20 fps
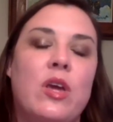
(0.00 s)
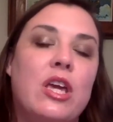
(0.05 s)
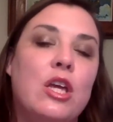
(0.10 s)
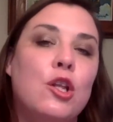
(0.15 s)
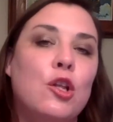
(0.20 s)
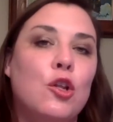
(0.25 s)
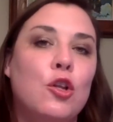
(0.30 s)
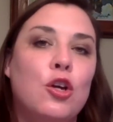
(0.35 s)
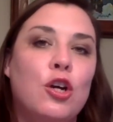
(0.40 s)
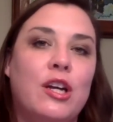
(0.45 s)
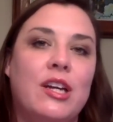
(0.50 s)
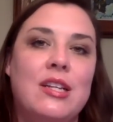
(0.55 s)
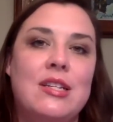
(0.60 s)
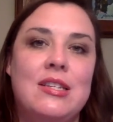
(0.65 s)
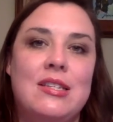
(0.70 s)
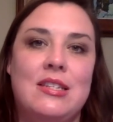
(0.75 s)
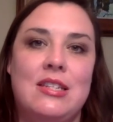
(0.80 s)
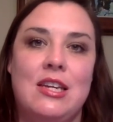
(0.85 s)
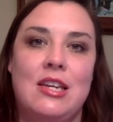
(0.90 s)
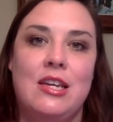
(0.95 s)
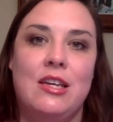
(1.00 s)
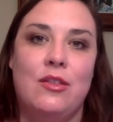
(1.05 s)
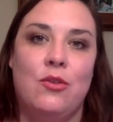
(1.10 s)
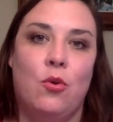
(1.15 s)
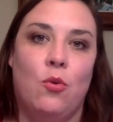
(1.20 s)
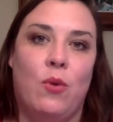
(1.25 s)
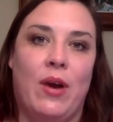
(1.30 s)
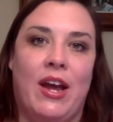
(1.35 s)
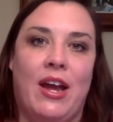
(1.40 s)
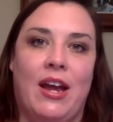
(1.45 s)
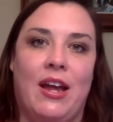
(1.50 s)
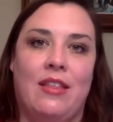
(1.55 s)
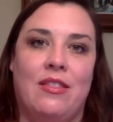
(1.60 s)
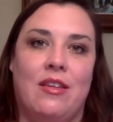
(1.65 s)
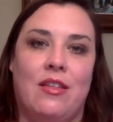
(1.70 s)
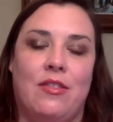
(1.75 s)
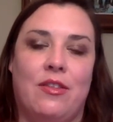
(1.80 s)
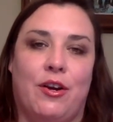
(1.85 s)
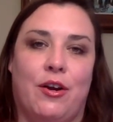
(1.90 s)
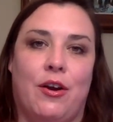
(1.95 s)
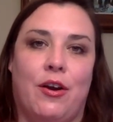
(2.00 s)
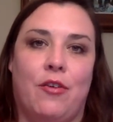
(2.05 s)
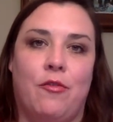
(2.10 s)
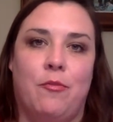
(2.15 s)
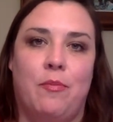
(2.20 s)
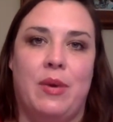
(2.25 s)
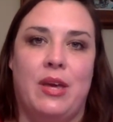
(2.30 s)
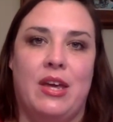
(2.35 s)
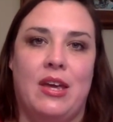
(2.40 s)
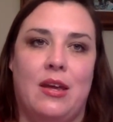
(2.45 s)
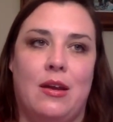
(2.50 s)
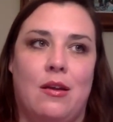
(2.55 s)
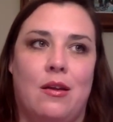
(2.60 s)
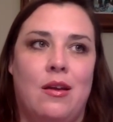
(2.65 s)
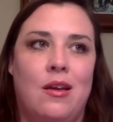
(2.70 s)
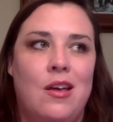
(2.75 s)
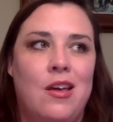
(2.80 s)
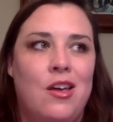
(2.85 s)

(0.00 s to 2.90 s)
can look and see the way that there have been